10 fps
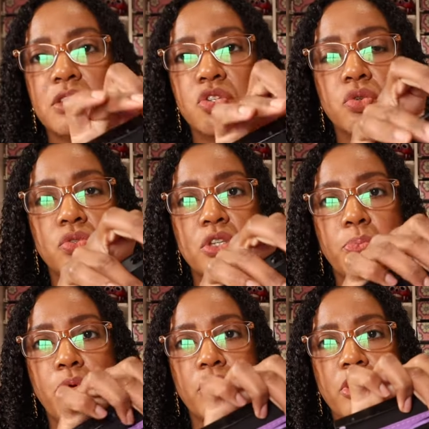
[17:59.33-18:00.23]
to
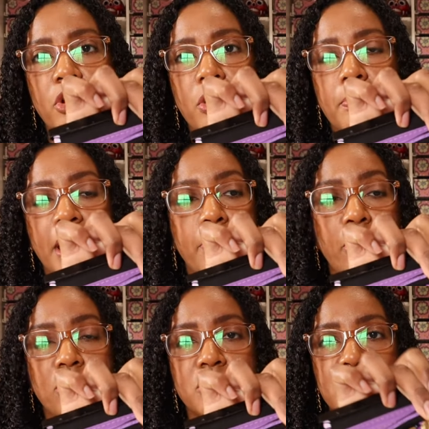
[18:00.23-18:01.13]
support her by
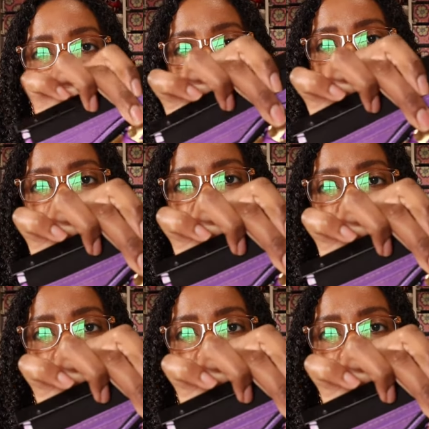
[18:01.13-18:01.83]
purchasing one that she